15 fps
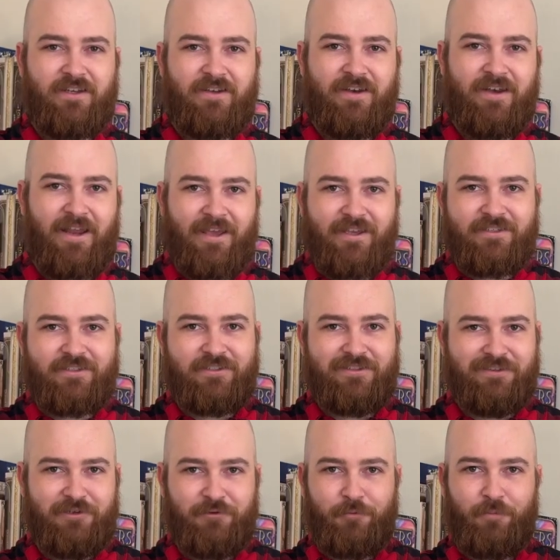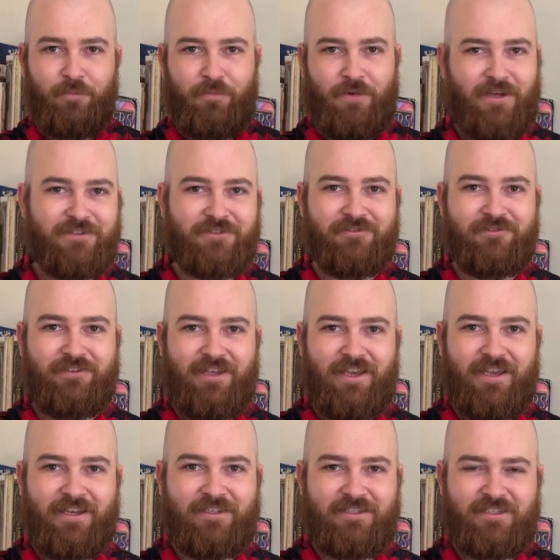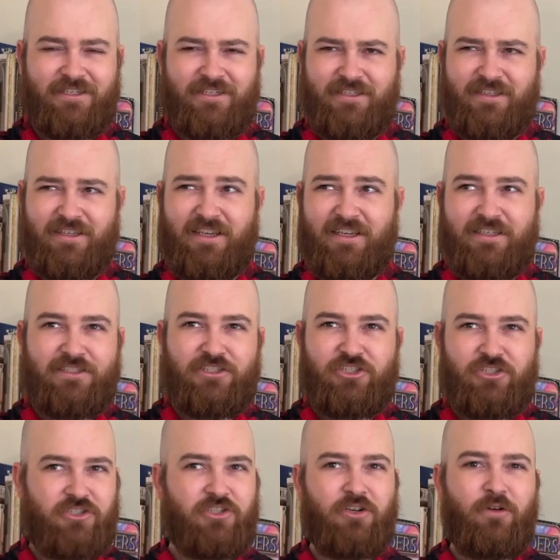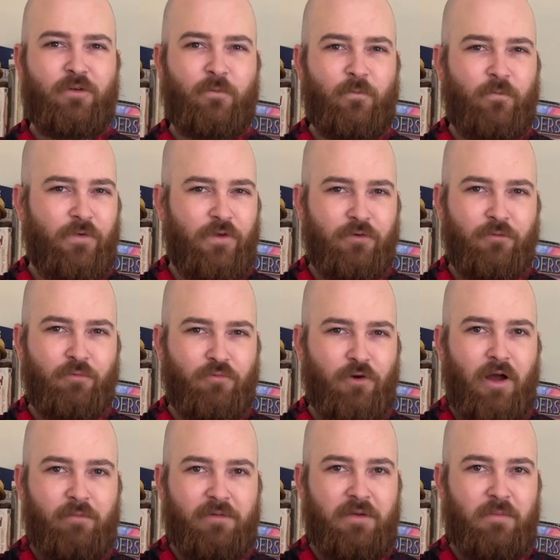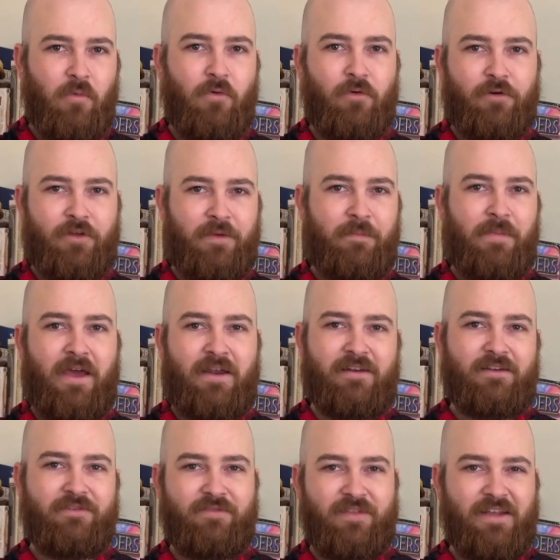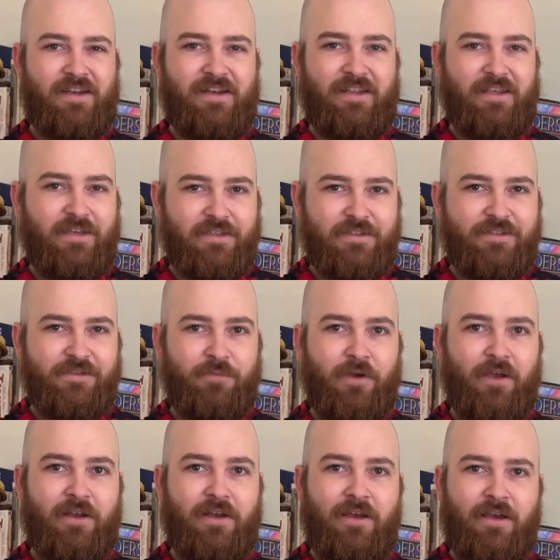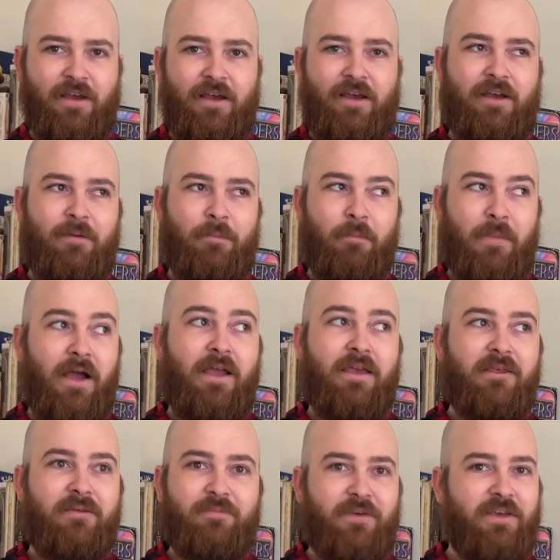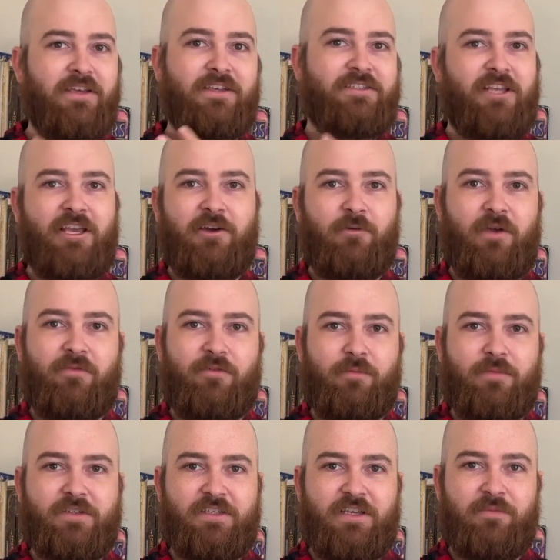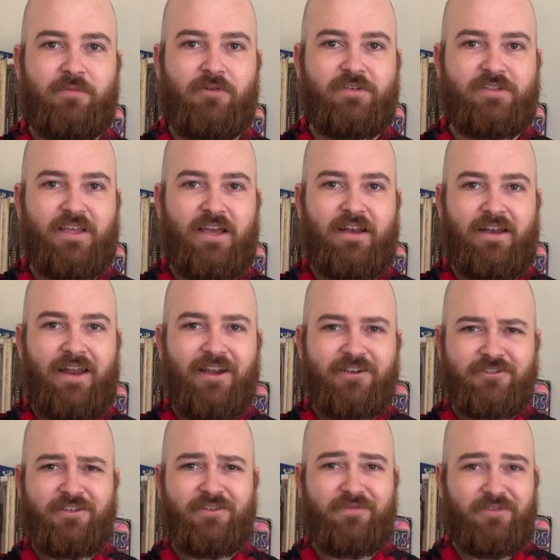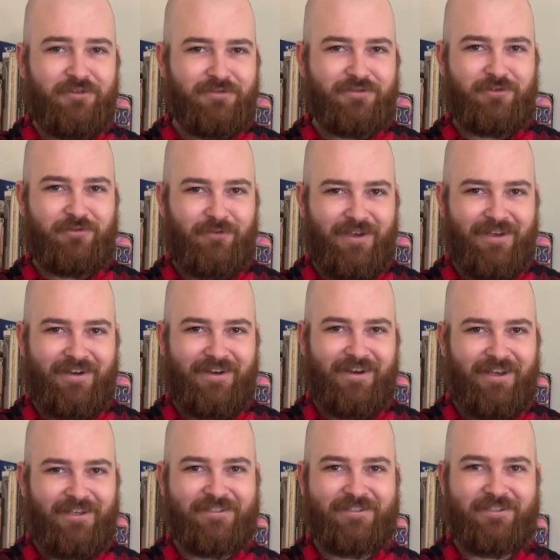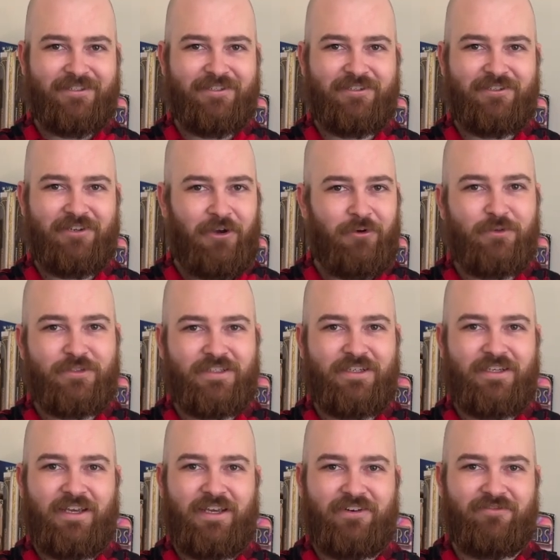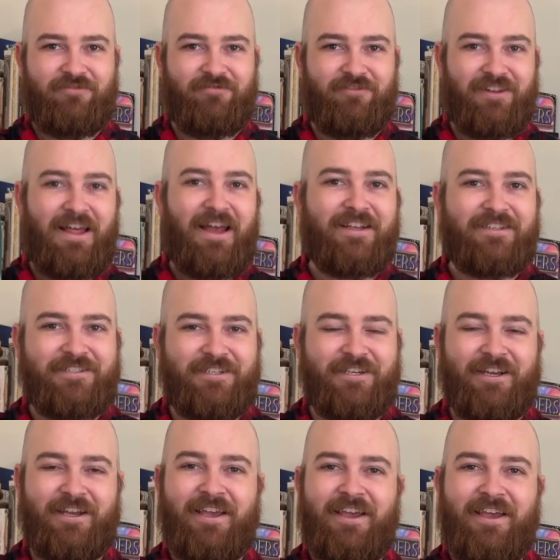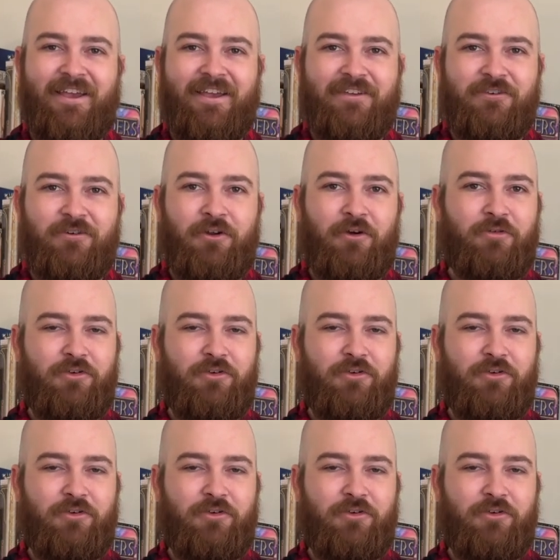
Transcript: a nice little puzzle, and it should feel probably more competitive than it is, but my biggest takeaway from Gazebo is that it actually feels quite nice and cozy and relaxing. You know,